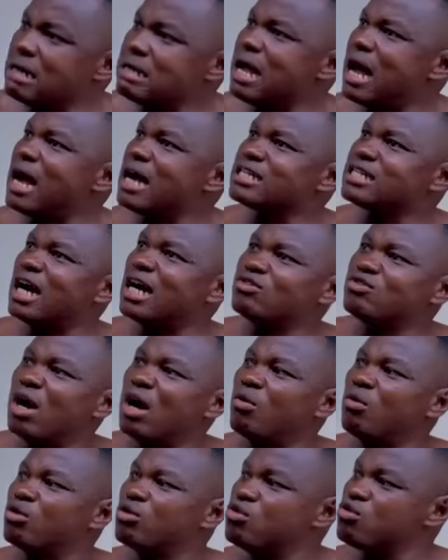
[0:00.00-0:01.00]
are you out
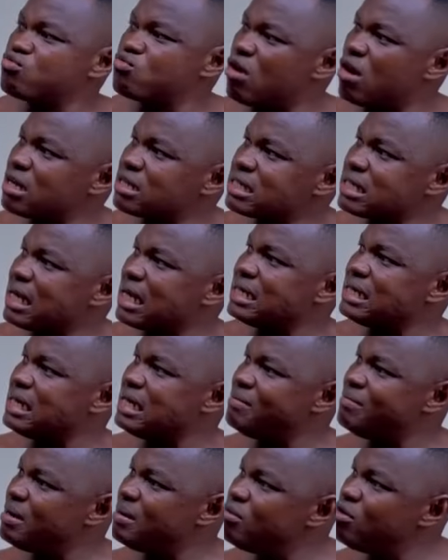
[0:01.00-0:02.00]
there with Luke Watcher and
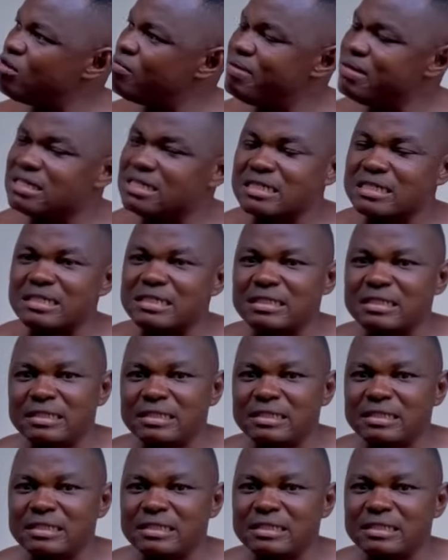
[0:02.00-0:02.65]
Abbey Mobbage?